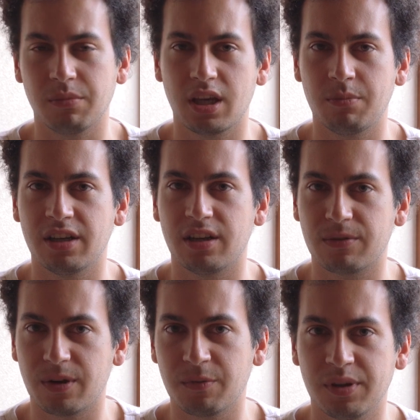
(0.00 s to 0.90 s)
came here
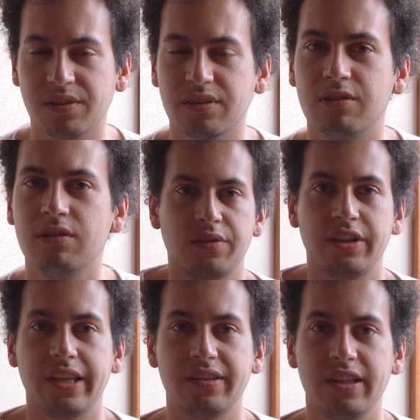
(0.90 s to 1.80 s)
like 5 months ago. So
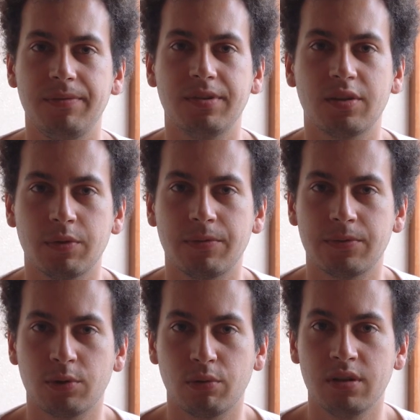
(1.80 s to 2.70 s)
that leaves us with
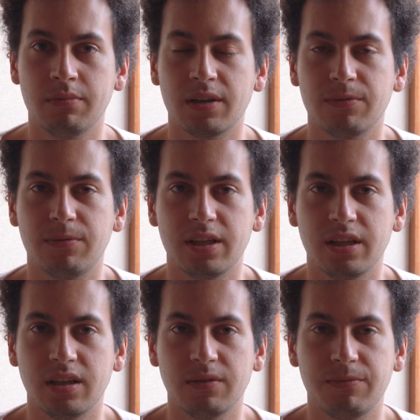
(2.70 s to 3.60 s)
total
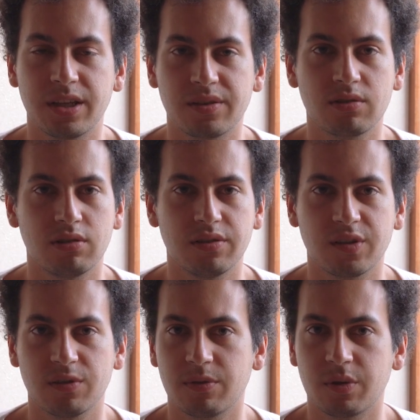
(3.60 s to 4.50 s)
monthly fixed
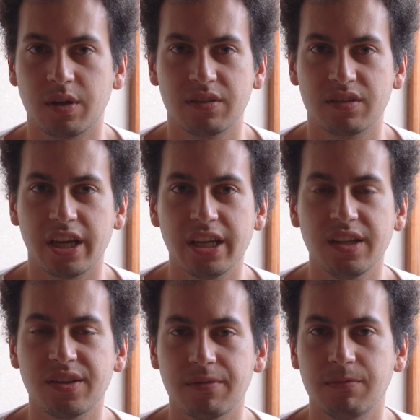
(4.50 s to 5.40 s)
costs of around
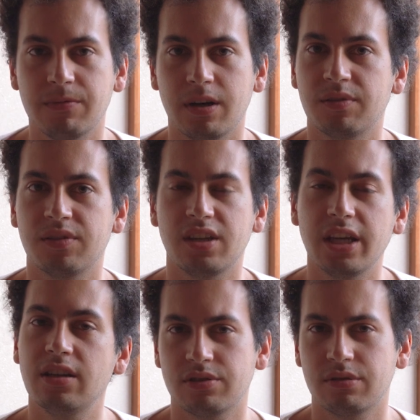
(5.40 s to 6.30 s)
87,000
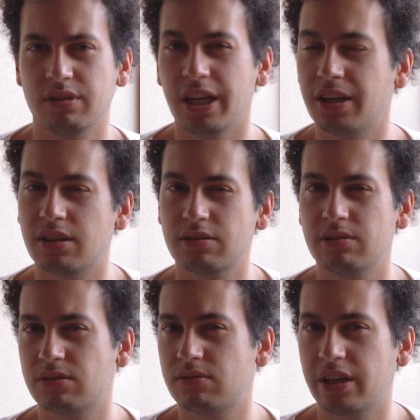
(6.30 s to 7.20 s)
yen, around
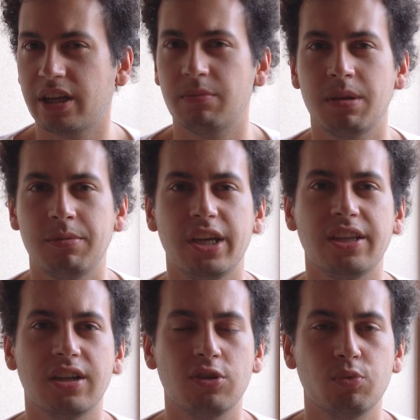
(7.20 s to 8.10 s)
$810, maybe
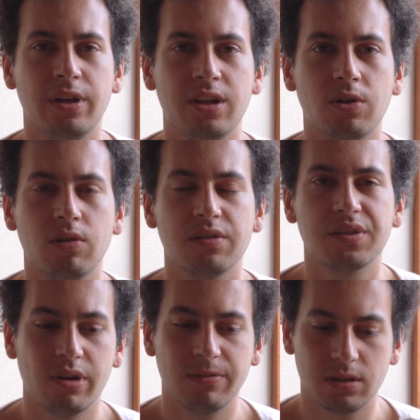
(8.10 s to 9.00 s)
$820.
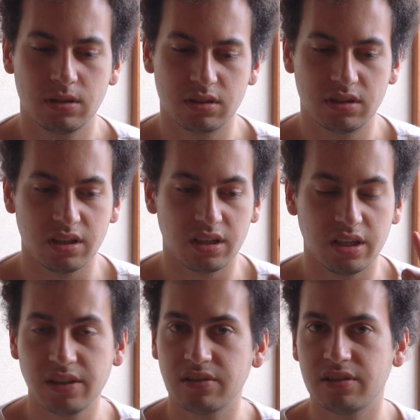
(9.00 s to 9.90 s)
However, the
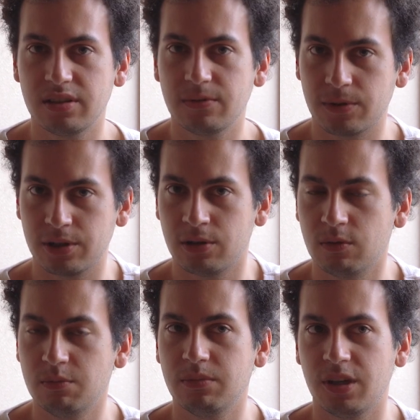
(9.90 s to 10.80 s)
internet for the
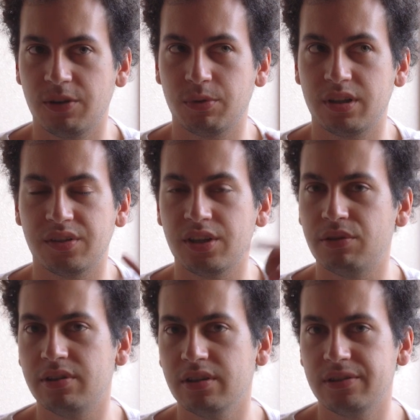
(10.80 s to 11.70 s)
home as well as the
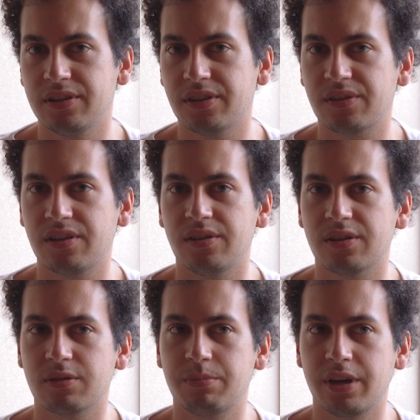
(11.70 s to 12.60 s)
utilities, these
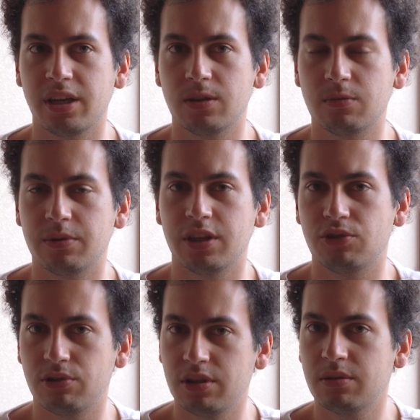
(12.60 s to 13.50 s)
are paid by
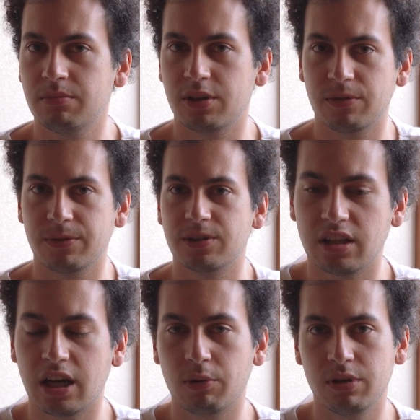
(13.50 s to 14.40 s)
Judy, my girlfriend.
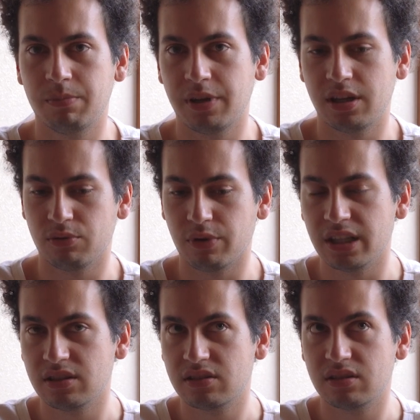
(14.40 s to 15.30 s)
I only pay the
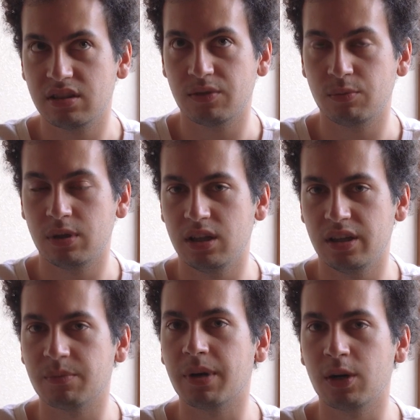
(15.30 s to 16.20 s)
rent as well
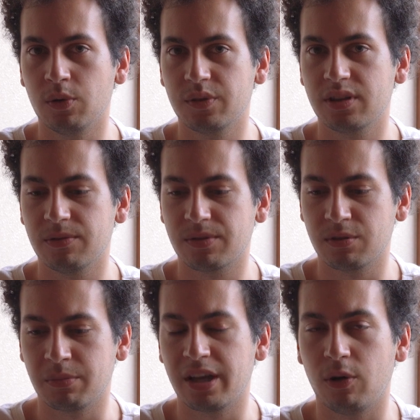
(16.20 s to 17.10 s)
as my own stuff,
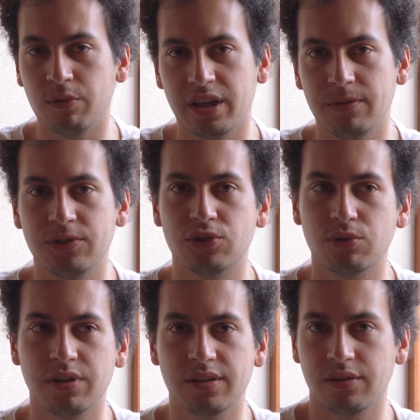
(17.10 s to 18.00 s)
so my own health
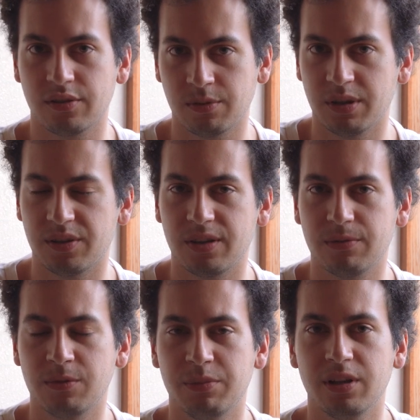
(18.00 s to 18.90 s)
insurance, also my cell
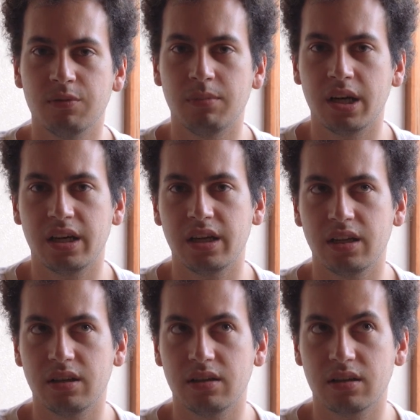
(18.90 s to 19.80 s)
phone bill. So
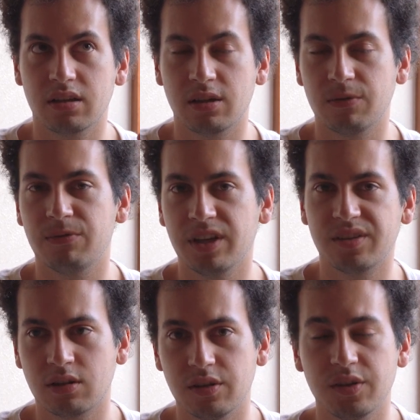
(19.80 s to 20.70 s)
my kind of
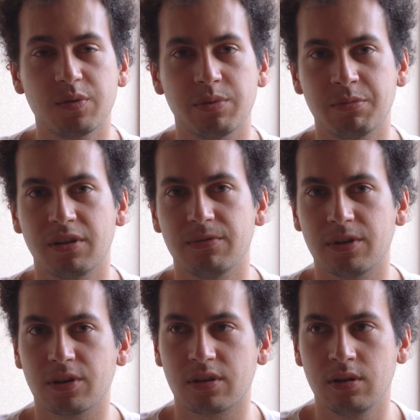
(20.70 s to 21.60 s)
fixed costs per month
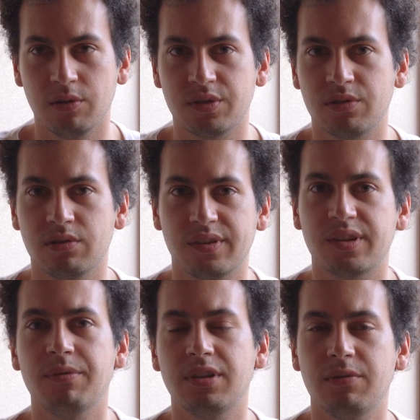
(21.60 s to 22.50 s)
are closer to
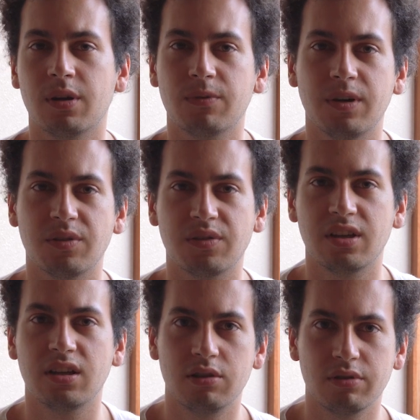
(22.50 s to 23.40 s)
71,000
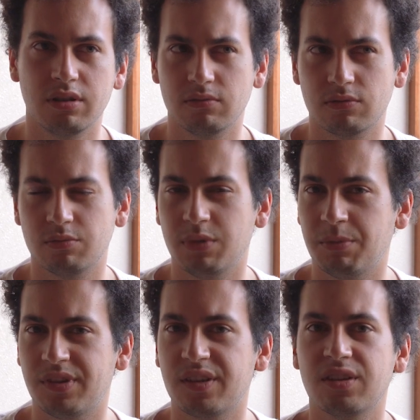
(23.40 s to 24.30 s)
yen, around
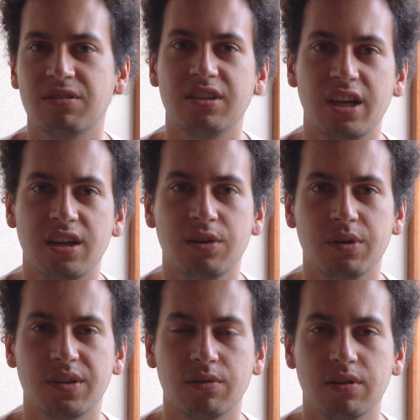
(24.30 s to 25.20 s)
maybe
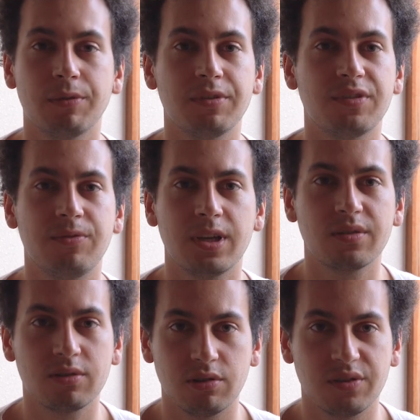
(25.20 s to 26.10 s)
$680. So with this
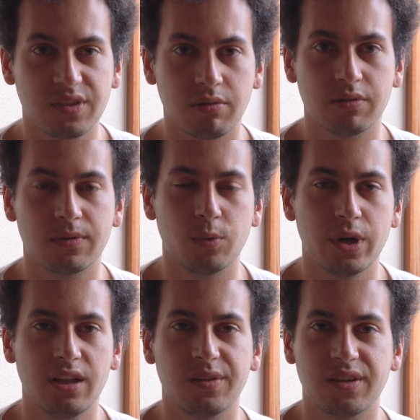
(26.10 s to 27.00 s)
fixed costs out of the
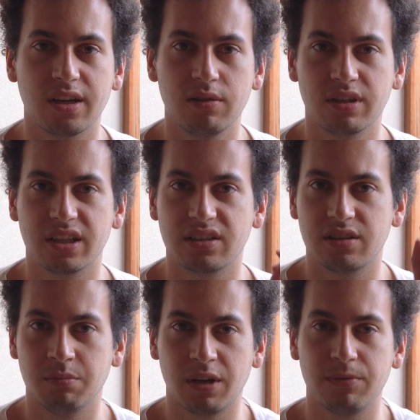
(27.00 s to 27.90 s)
way, let's take a look at
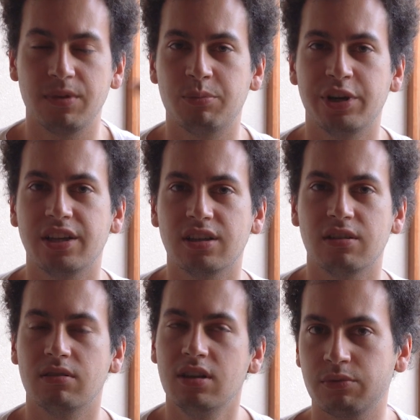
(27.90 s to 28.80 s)
the monthly
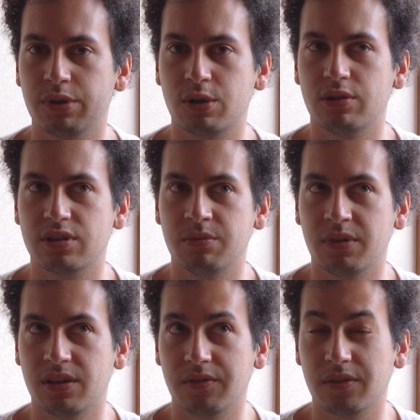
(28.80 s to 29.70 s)
breakdown. Record the
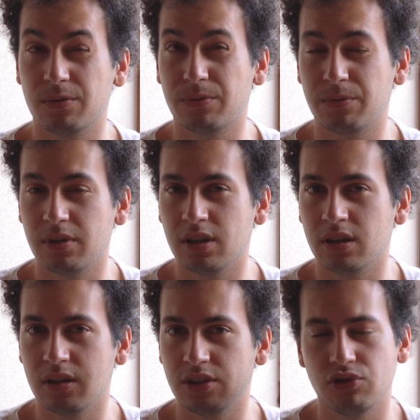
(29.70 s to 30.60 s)
months of
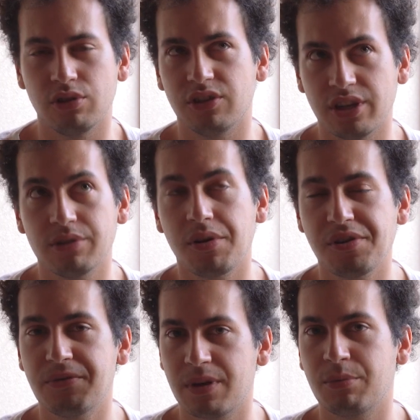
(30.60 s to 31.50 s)

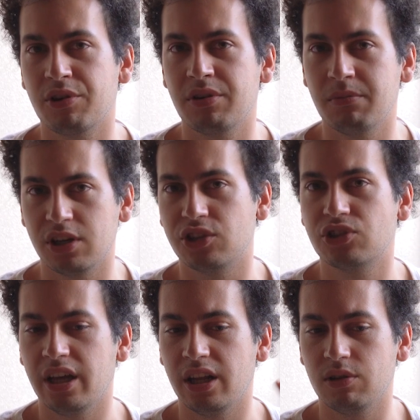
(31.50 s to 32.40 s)
January, February,
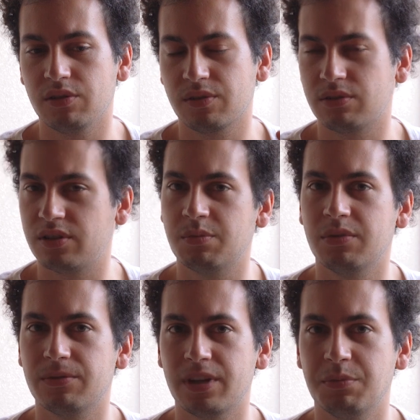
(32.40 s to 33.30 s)
March, and also this
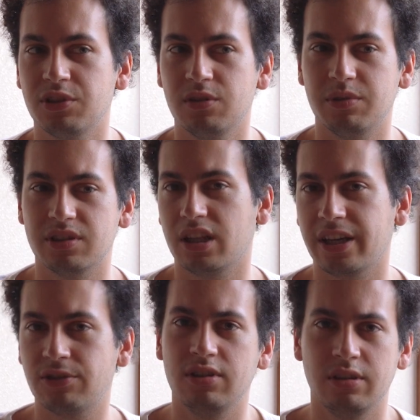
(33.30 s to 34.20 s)
month April, but I'll
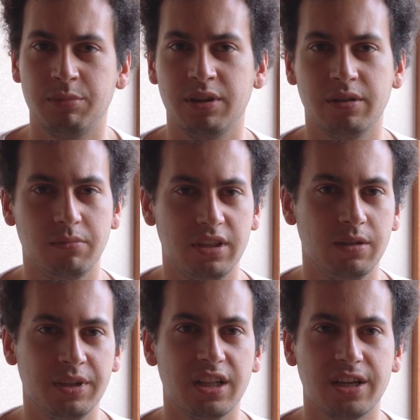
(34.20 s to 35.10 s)
get to it a
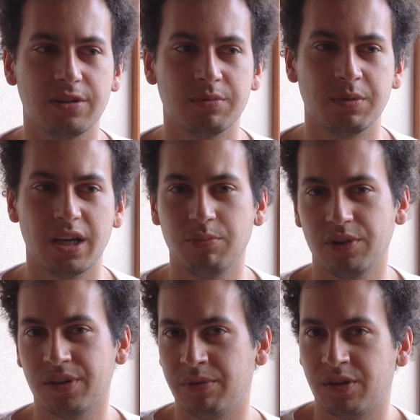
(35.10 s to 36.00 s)
little bit later. But
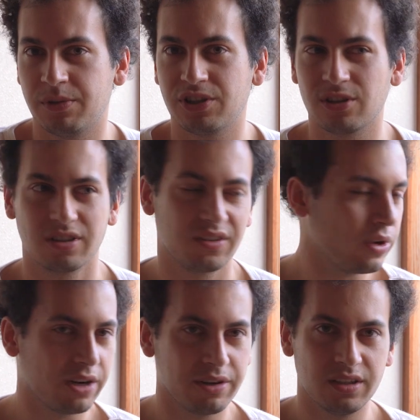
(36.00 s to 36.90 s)
April is a bit special because
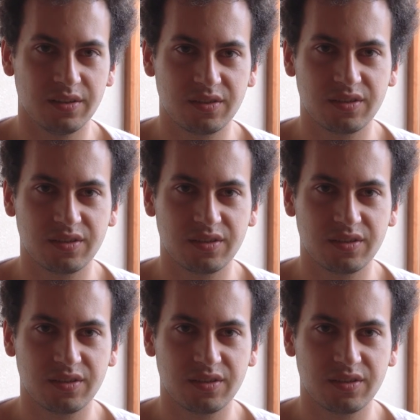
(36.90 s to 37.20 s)
we are in a